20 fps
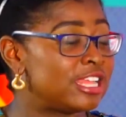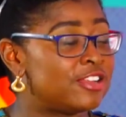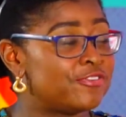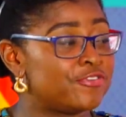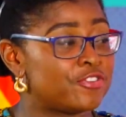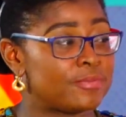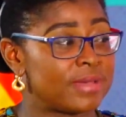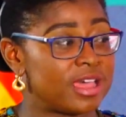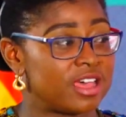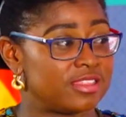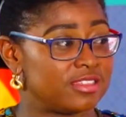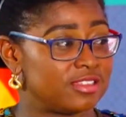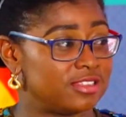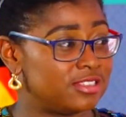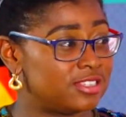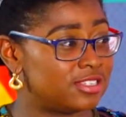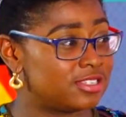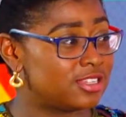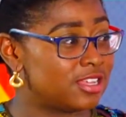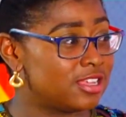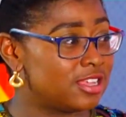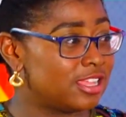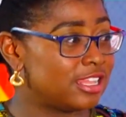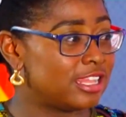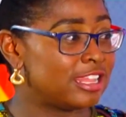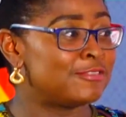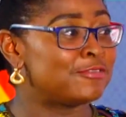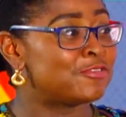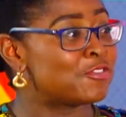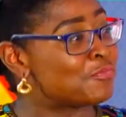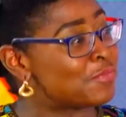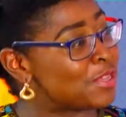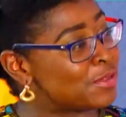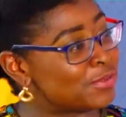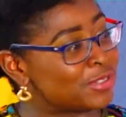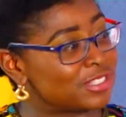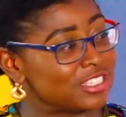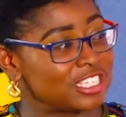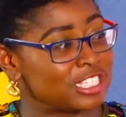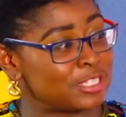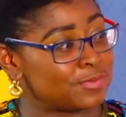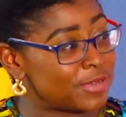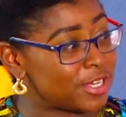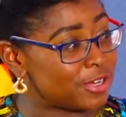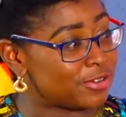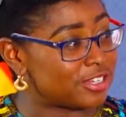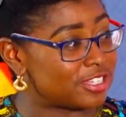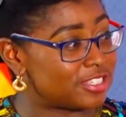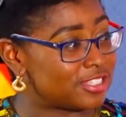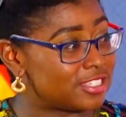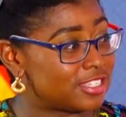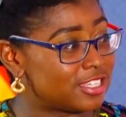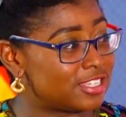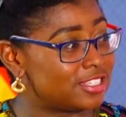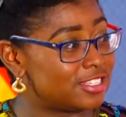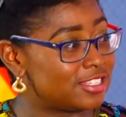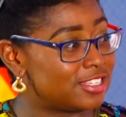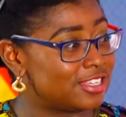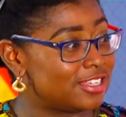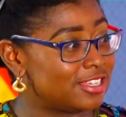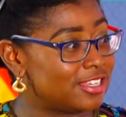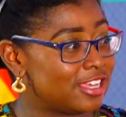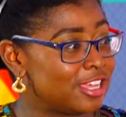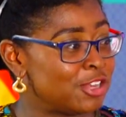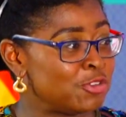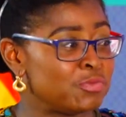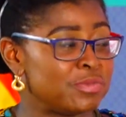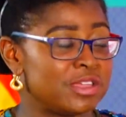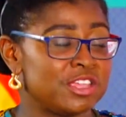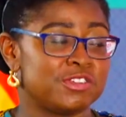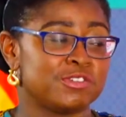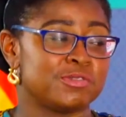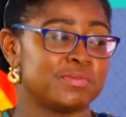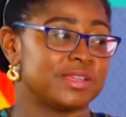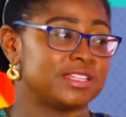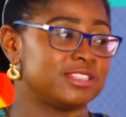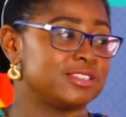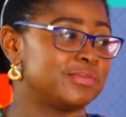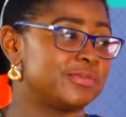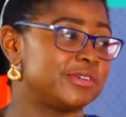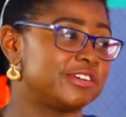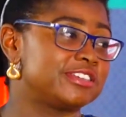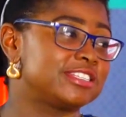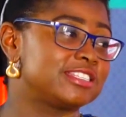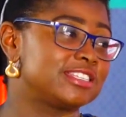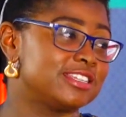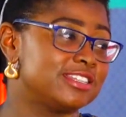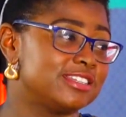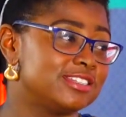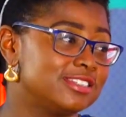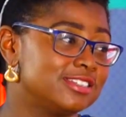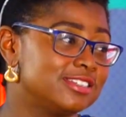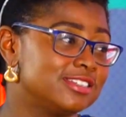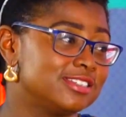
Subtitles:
Learn from others, learn from people's experiences, and it'll make you a better person.